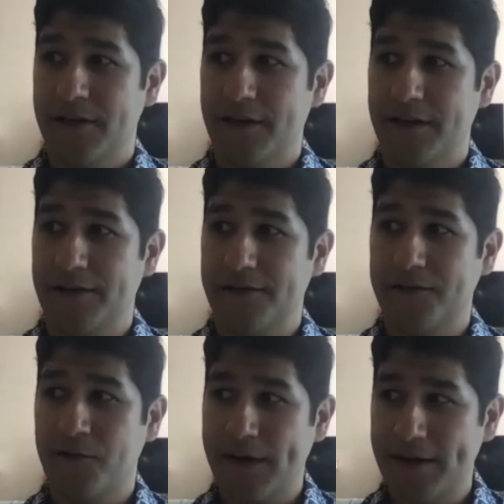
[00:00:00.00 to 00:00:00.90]
is
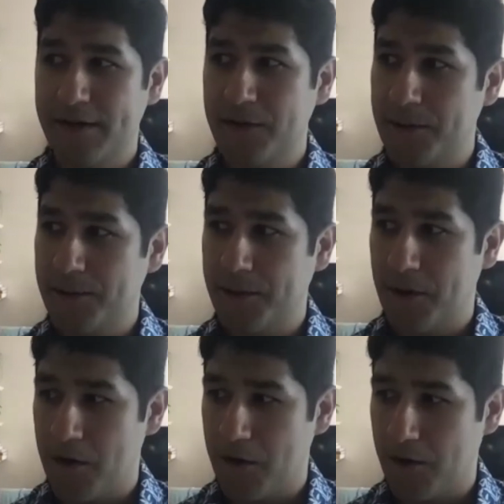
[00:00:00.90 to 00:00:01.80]
quite a
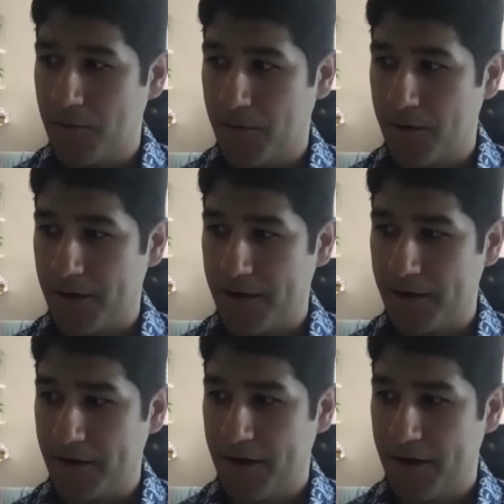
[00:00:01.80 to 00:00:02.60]
long one.